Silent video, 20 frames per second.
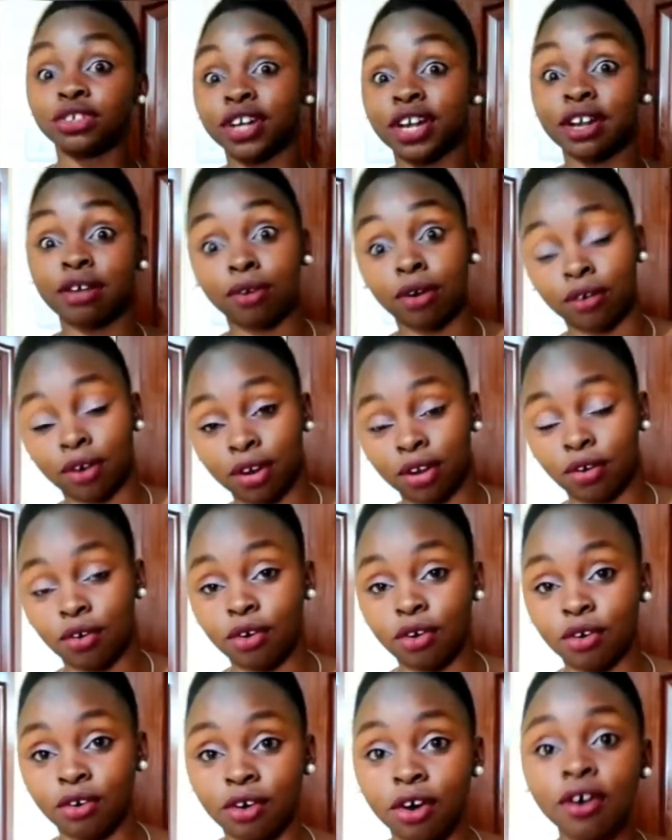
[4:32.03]
you can never really
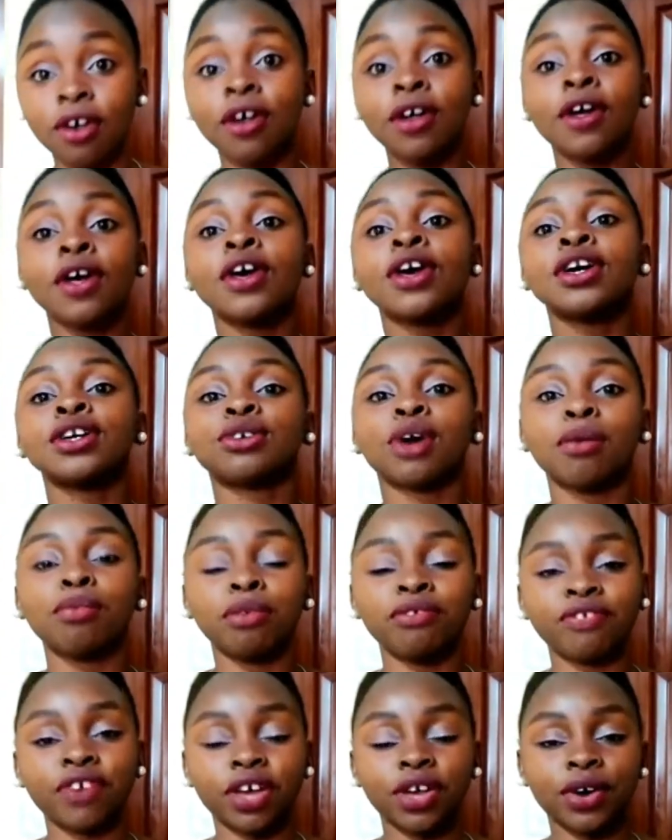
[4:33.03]
go wrong. So I
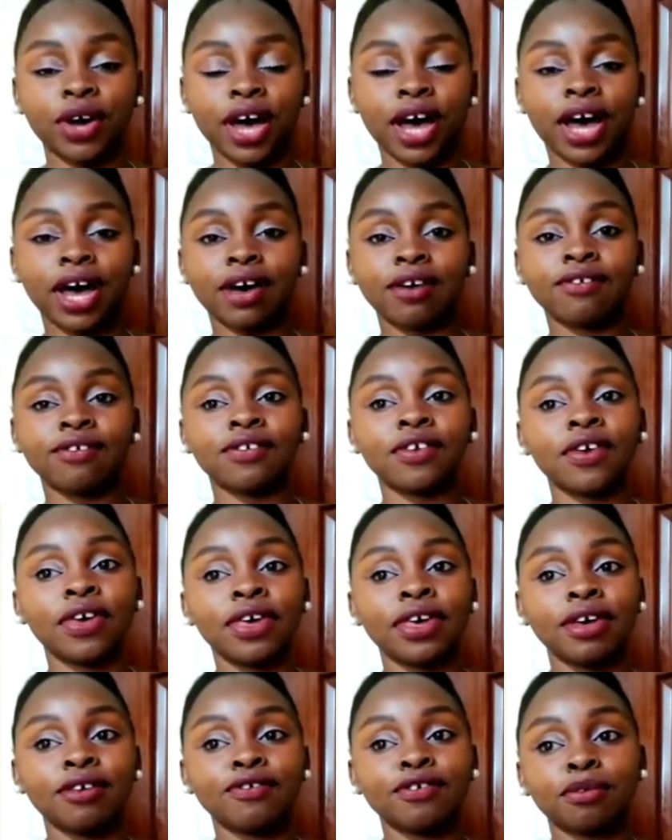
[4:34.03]
prefer you have,
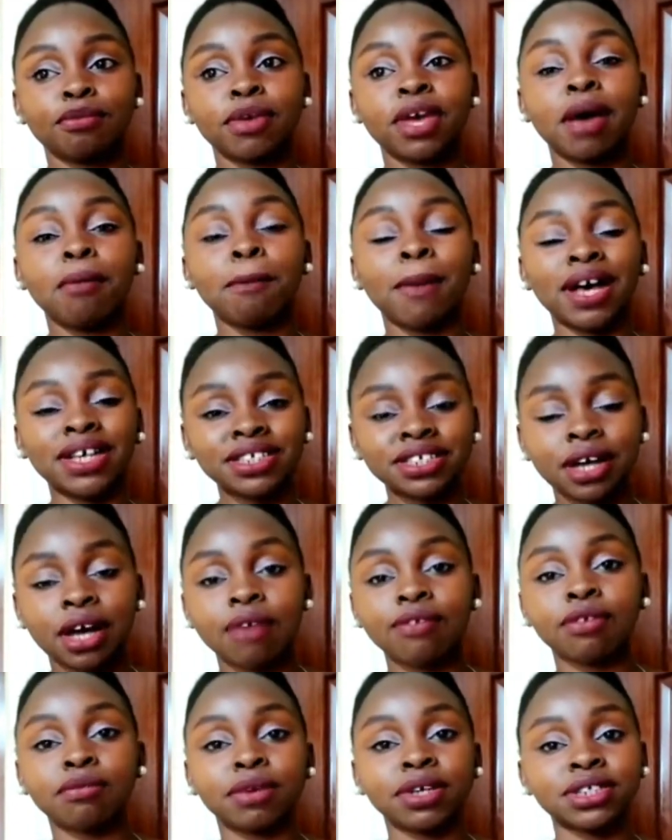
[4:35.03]
for me, you must
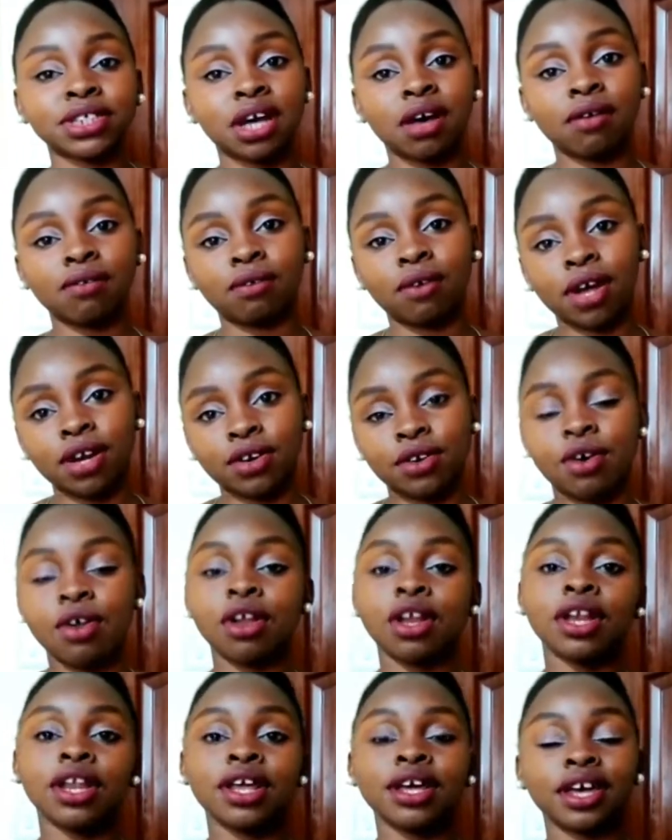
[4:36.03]
have one
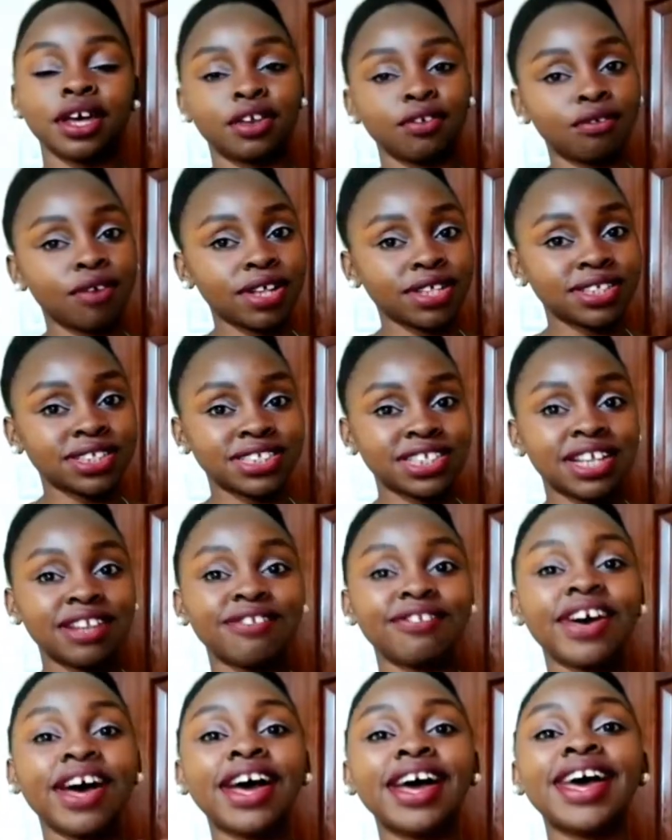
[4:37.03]
gold and one
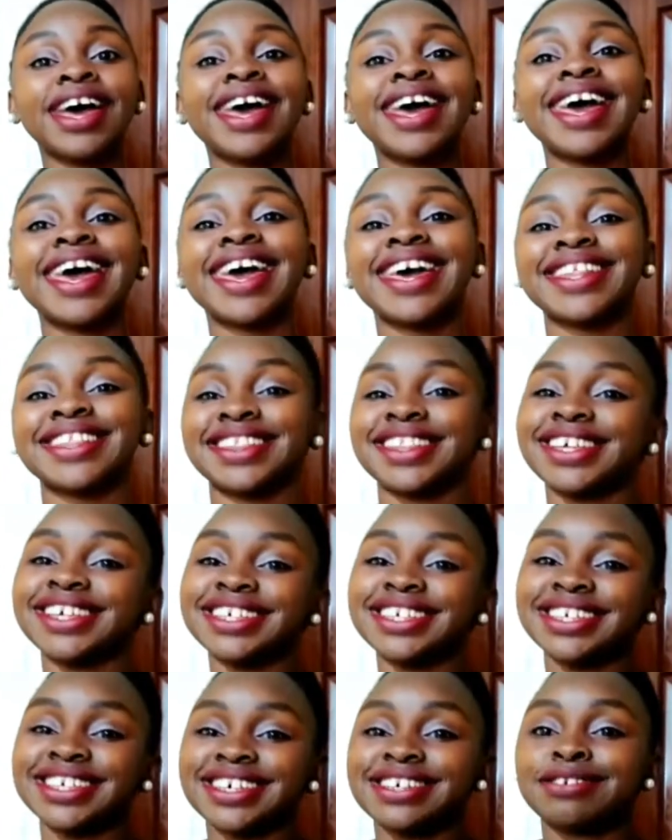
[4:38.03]
silver, and
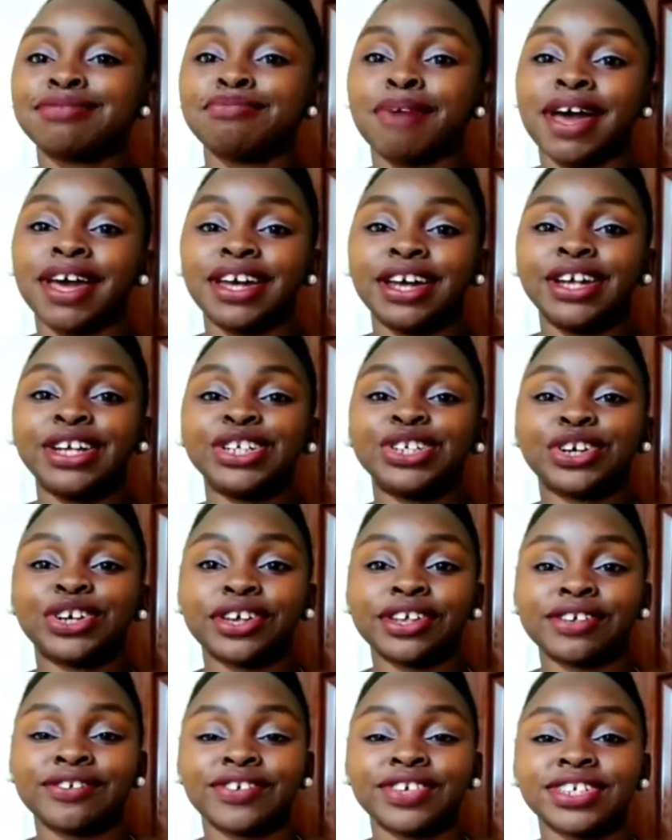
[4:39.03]
this is my
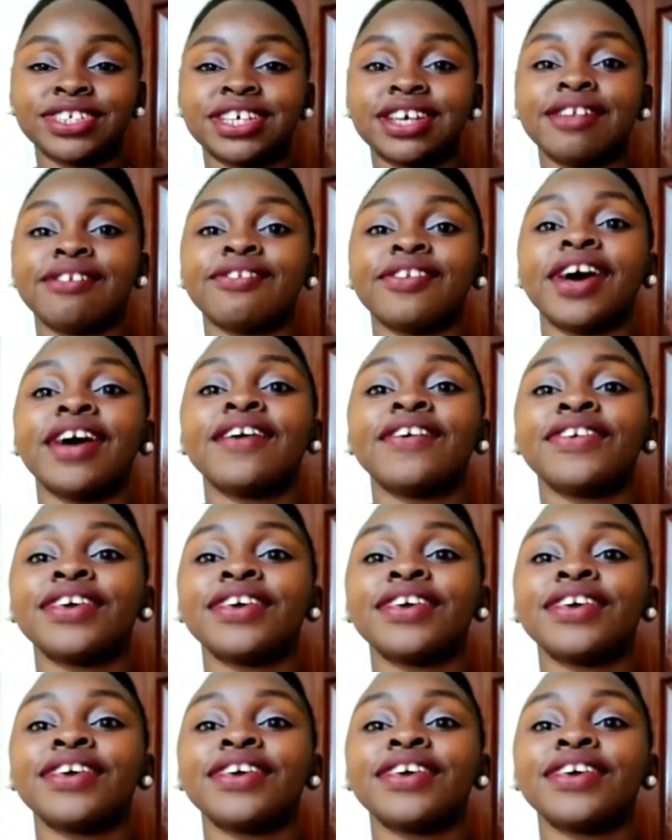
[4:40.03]
choice for silver.